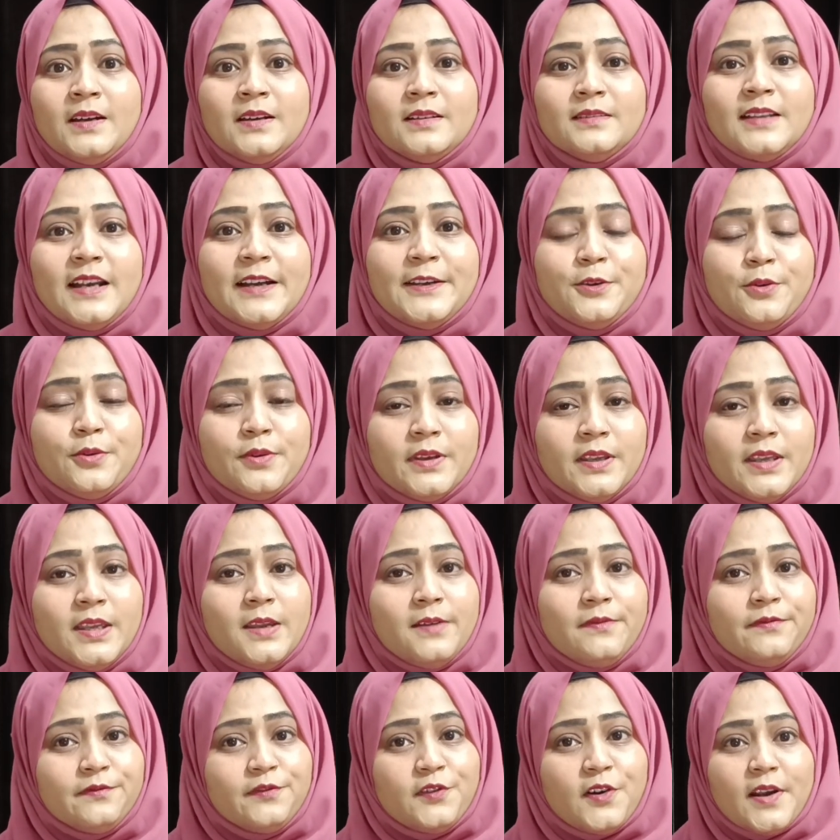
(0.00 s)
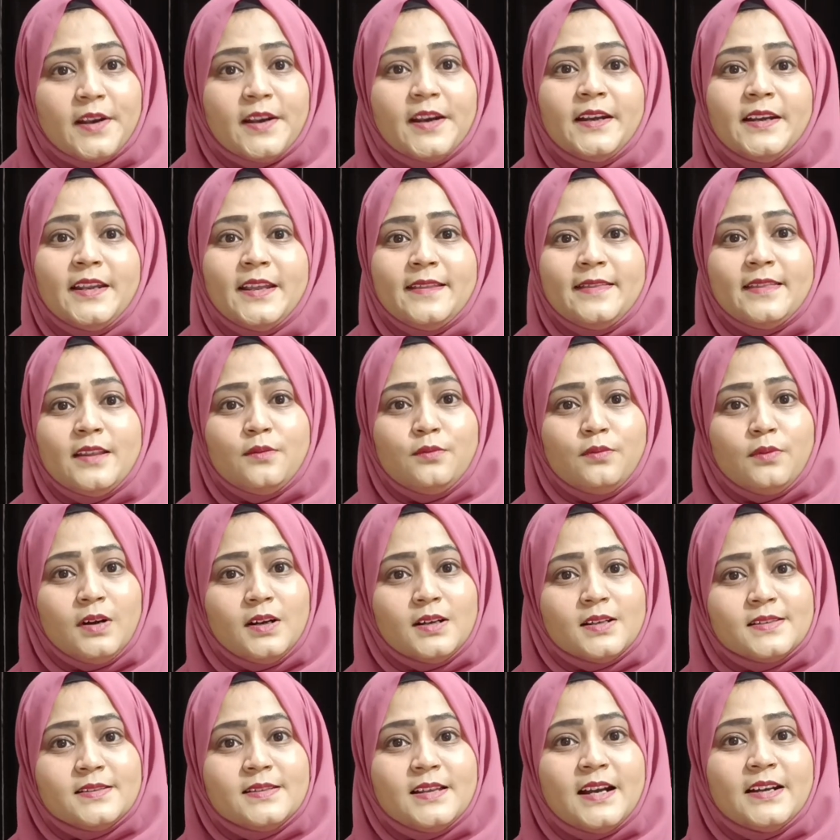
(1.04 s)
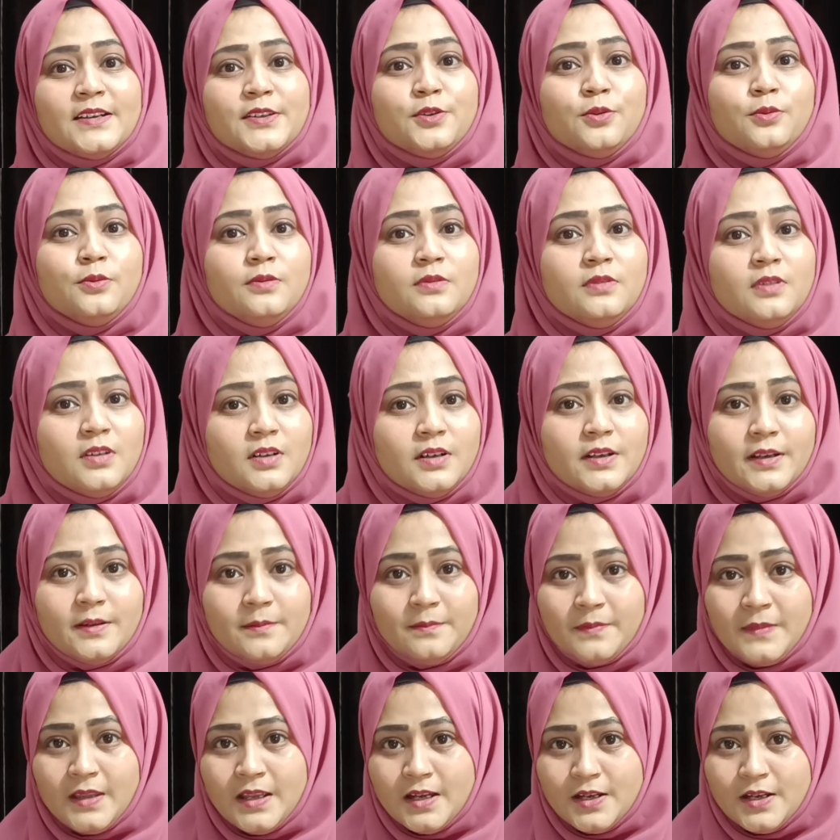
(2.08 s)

that you keep forgetting the words that you learn.